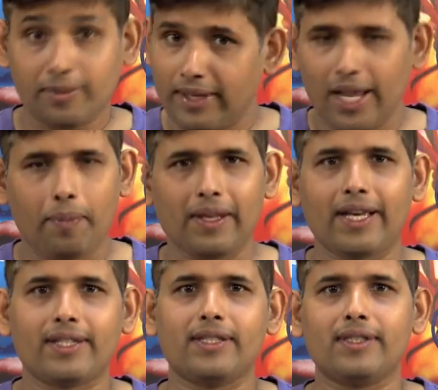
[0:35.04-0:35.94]
many
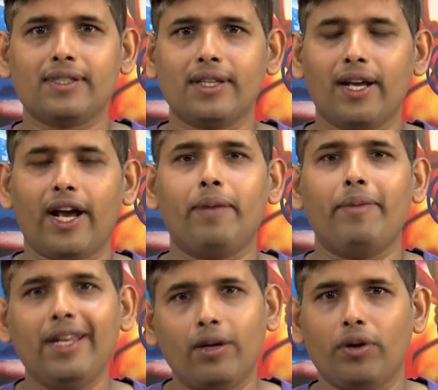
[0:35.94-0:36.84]
applications and
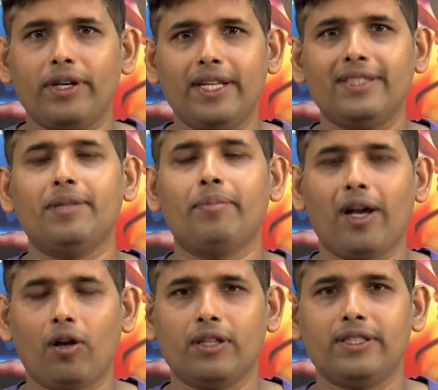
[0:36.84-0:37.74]
many quantities in
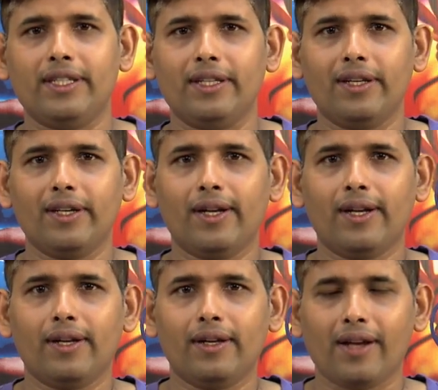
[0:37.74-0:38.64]
biology
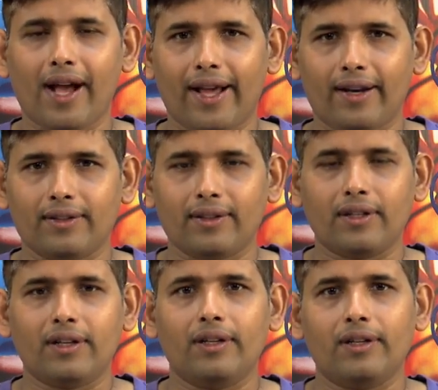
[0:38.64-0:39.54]
are
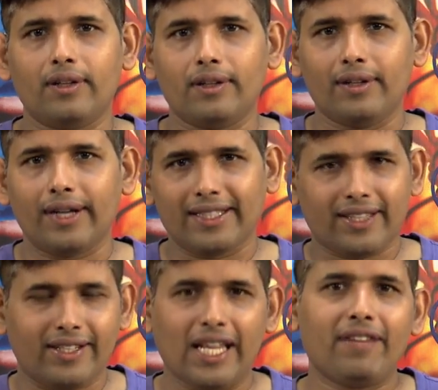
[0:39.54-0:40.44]

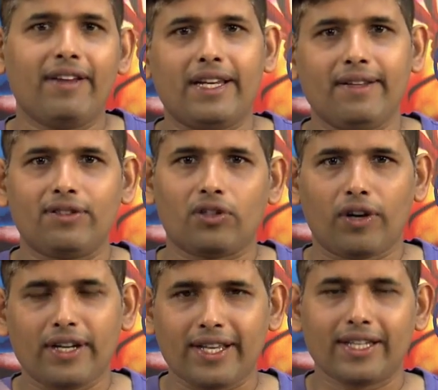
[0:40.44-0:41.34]
either derivatives
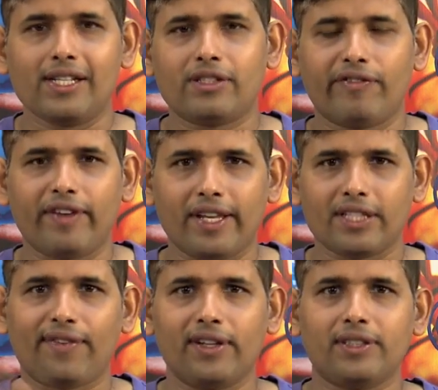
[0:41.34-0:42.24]
or integrals of
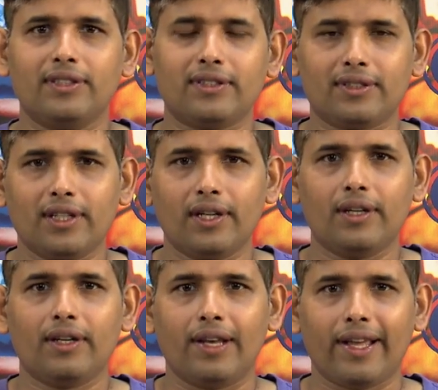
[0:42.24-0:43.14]
various functions
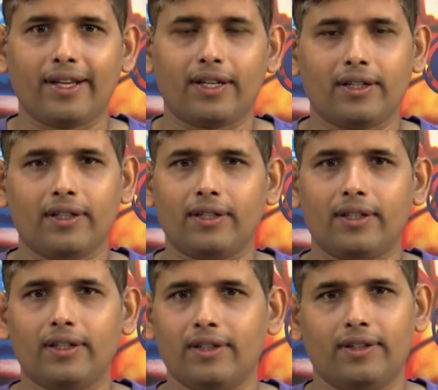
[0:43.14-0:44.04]
like
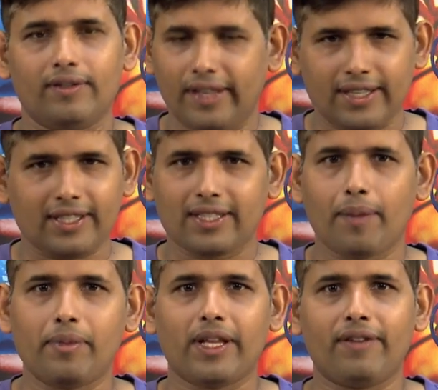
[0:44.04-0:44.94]
various
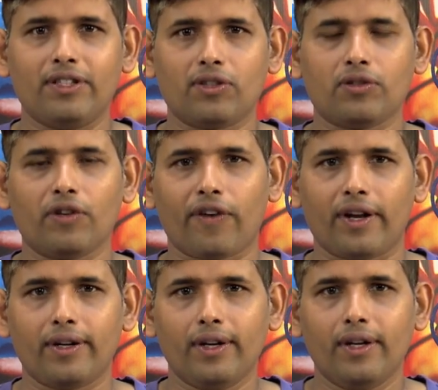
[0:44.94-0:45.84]
examples that we saw so
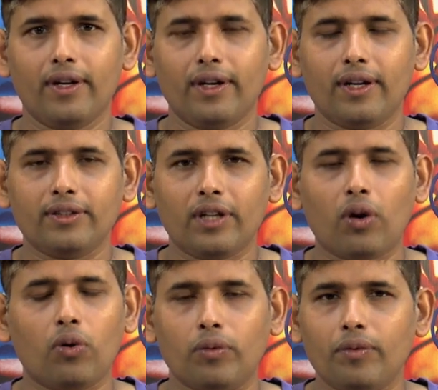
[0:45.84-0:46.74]
far.
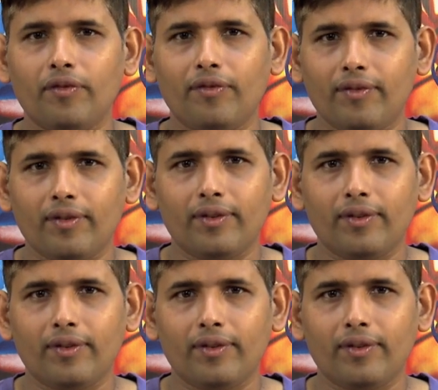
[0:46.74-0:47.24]
Now,